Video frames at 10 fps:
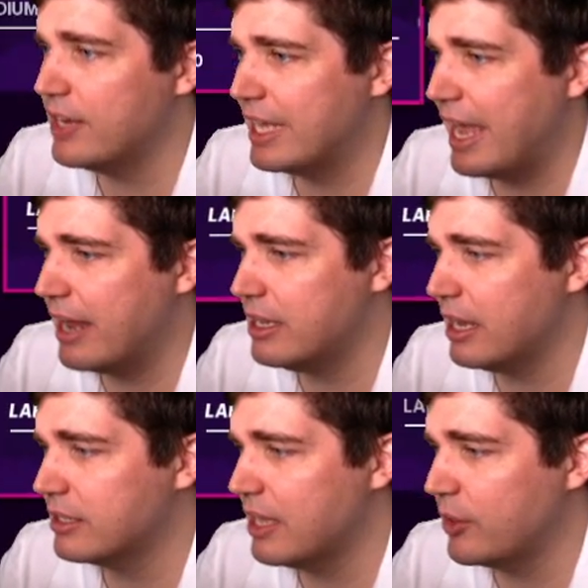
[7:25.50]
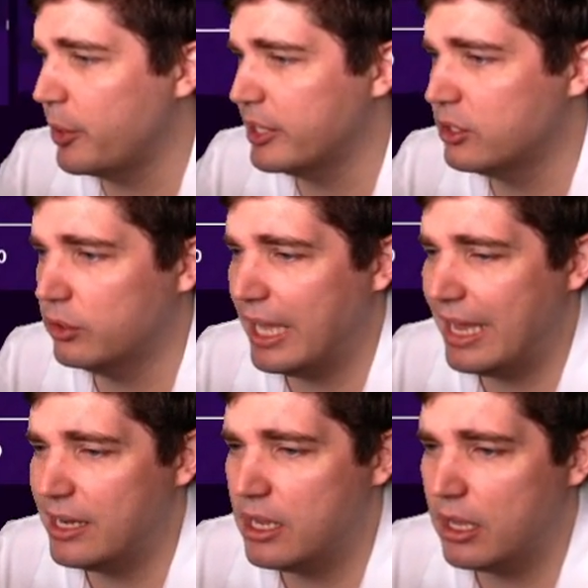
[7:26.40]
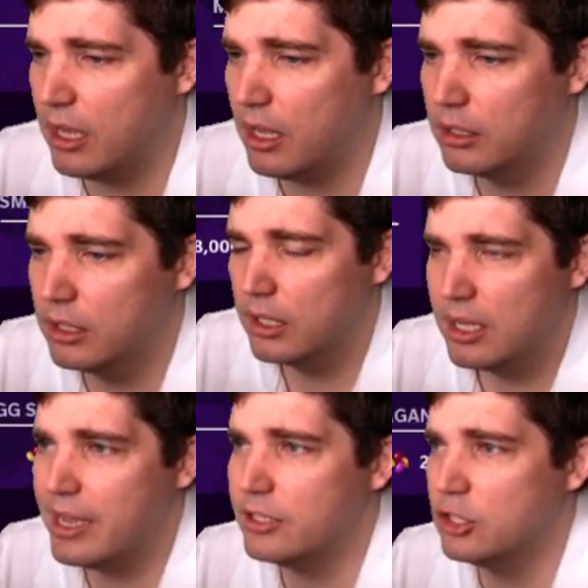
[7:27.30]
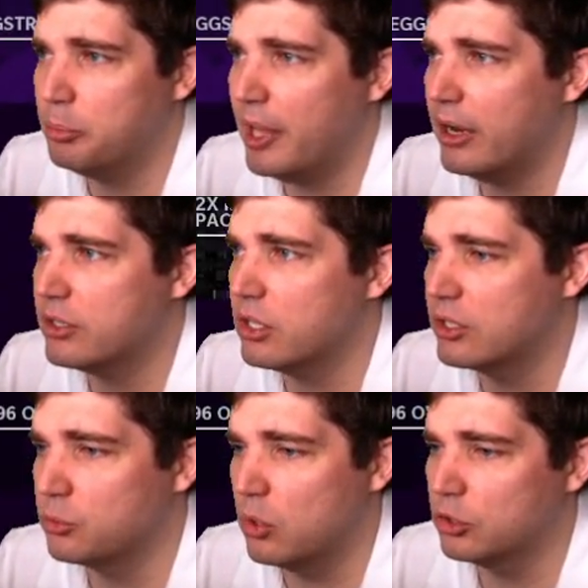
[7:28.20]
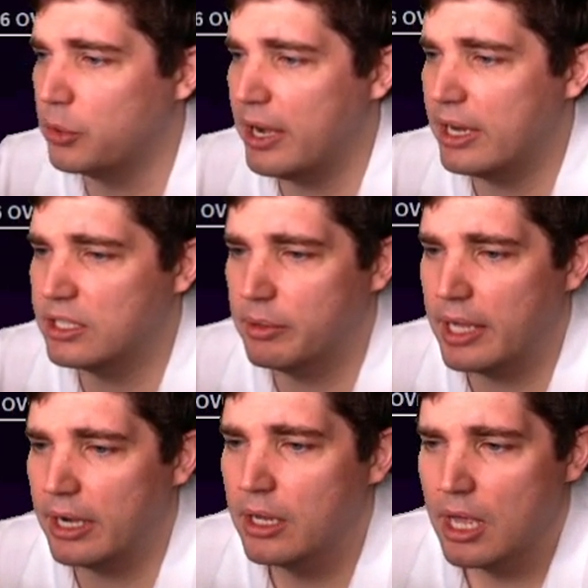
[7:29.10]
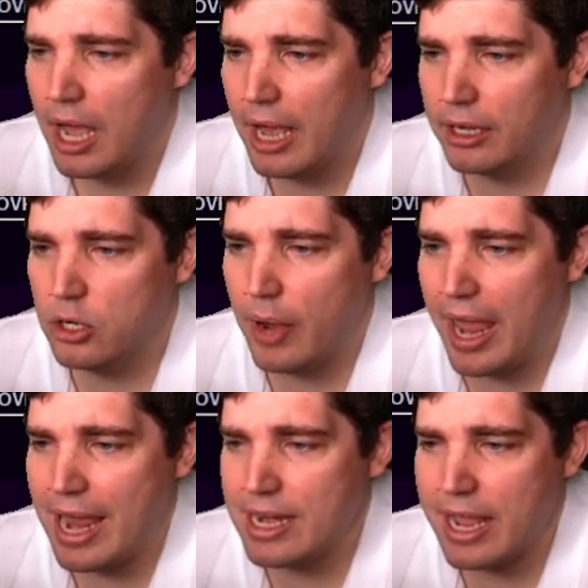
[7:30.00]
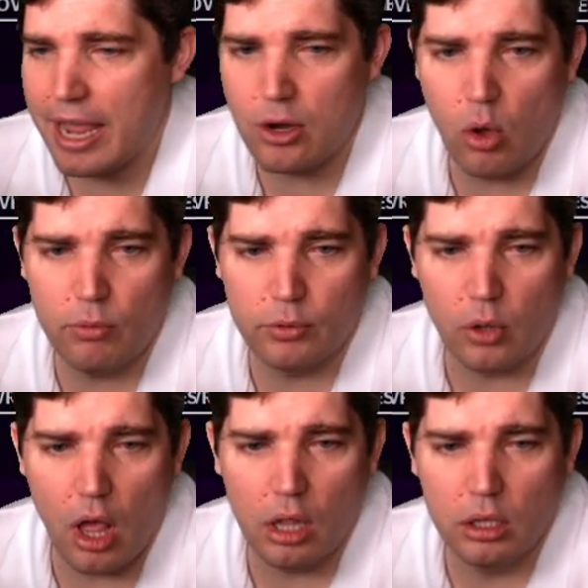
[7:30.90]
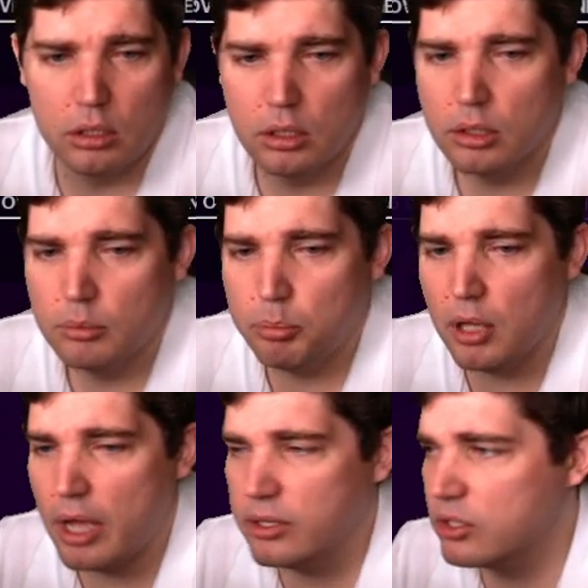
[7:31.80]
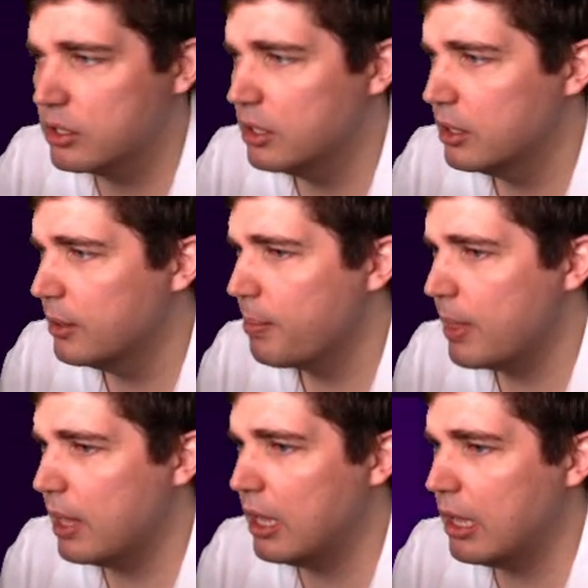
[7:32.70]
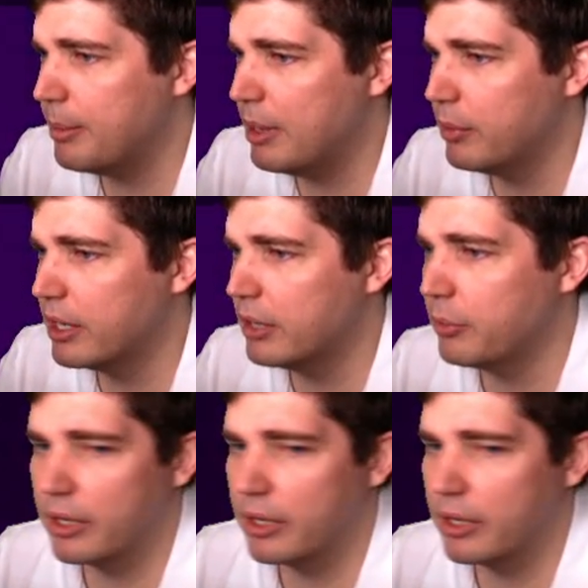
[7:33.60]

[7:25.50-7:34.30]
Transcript: any candy yet because I haven't quick sold any uh, Easter players. So let's roll training and see what we get. I'm gonna do eighty-eight overall plus, um, and we're gonna we're